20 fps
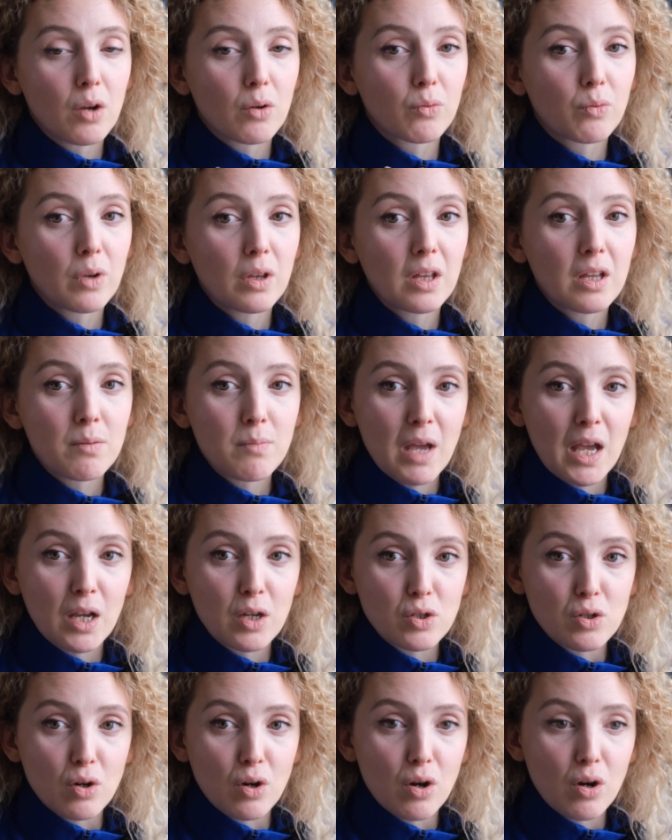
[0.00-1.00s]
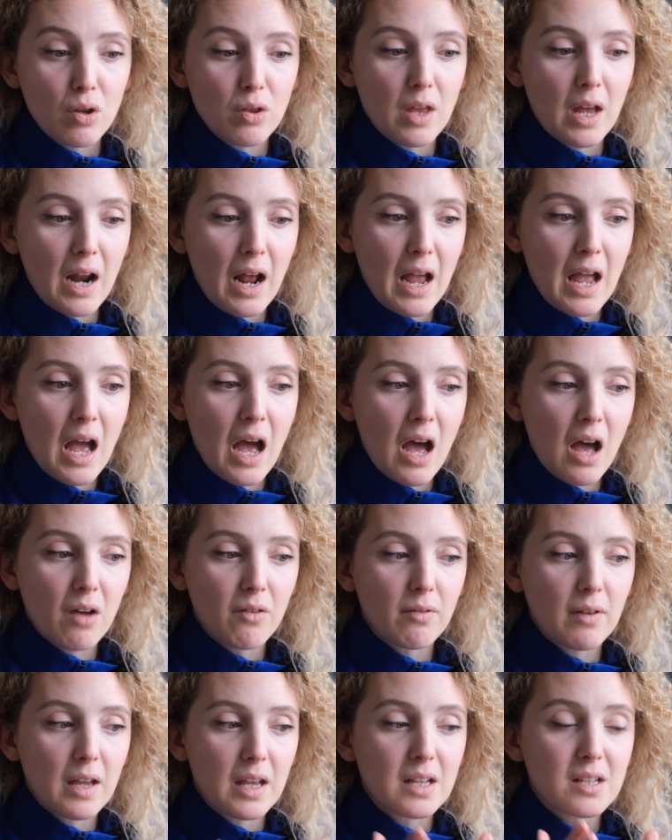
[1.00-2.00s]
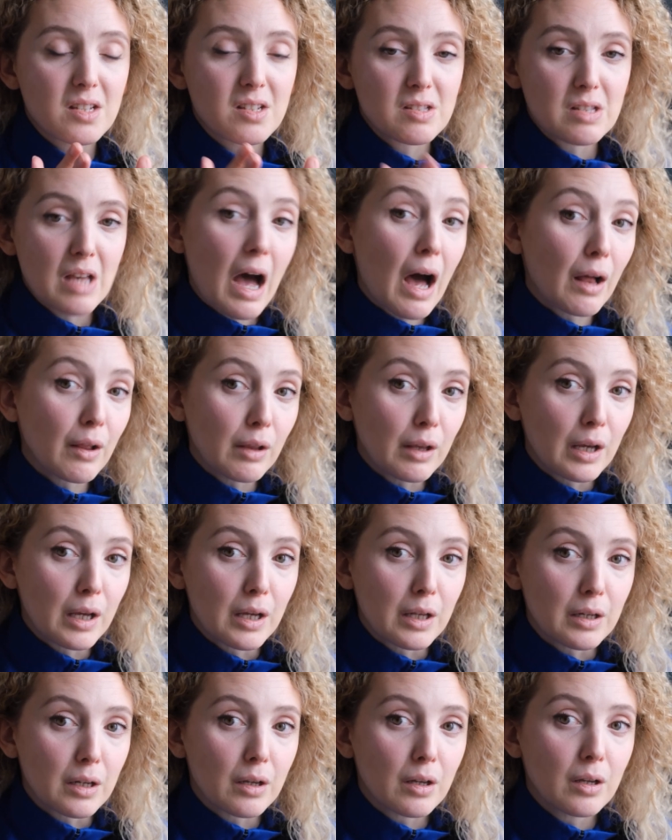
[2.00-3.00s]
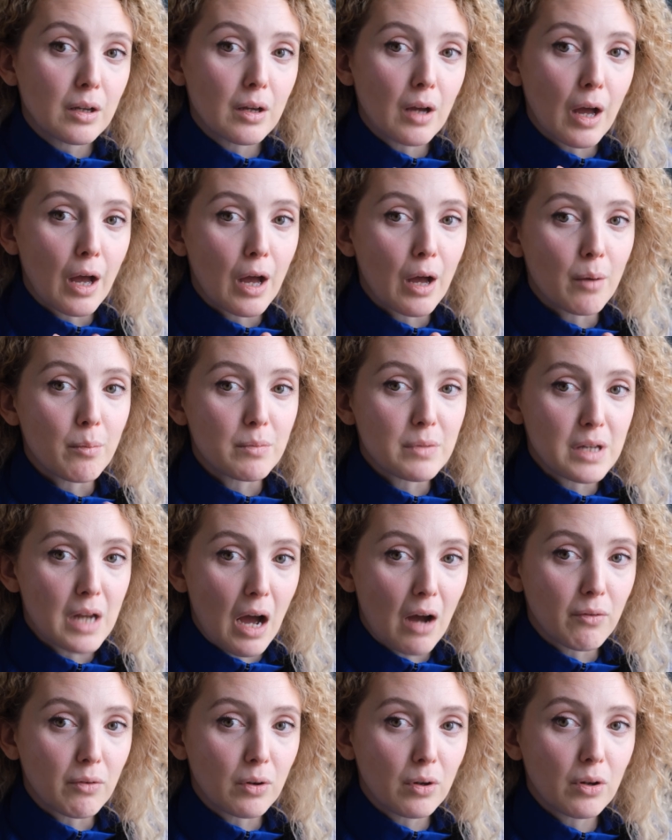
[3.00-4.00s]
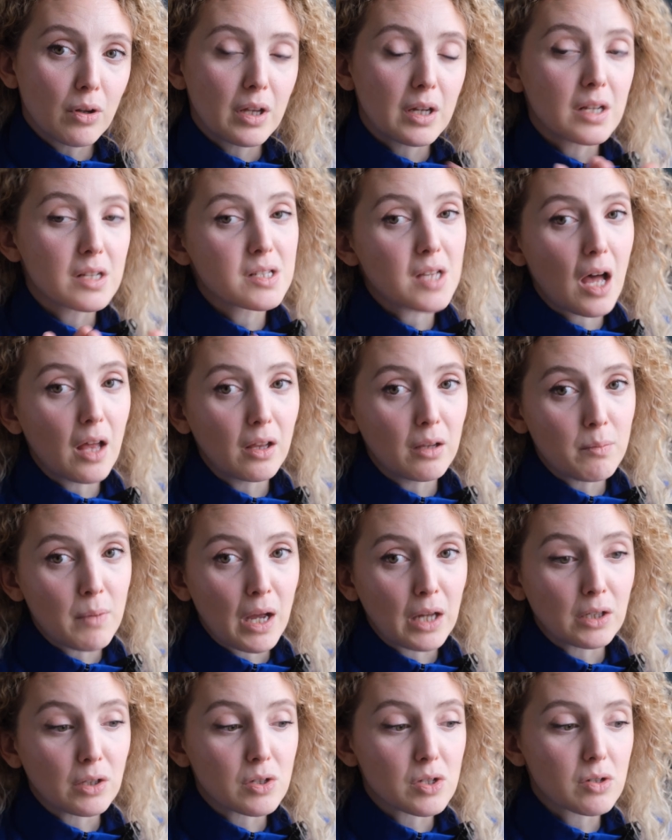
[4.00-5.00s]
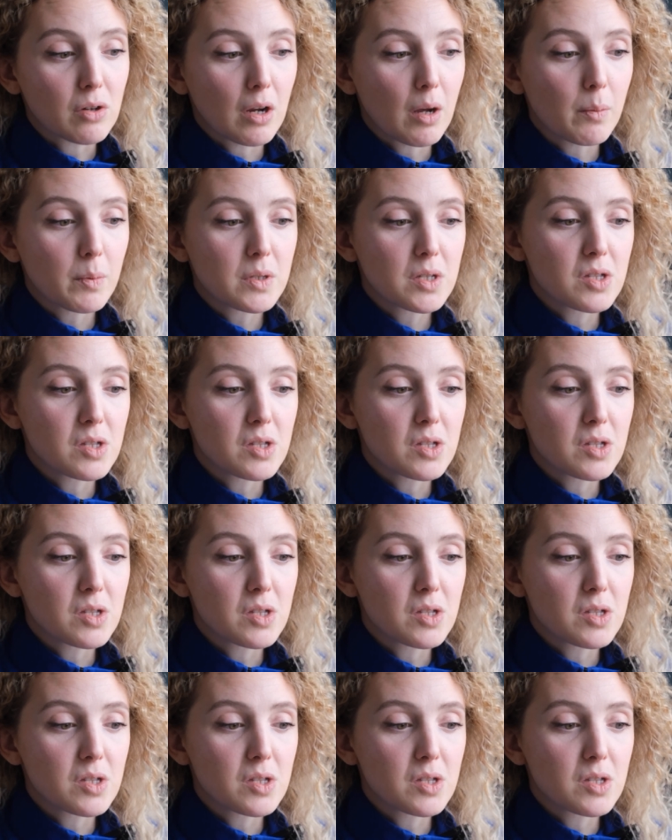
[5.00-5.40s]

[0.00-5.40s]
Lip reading: really make sure that I have a solid novel and a solid manuscript.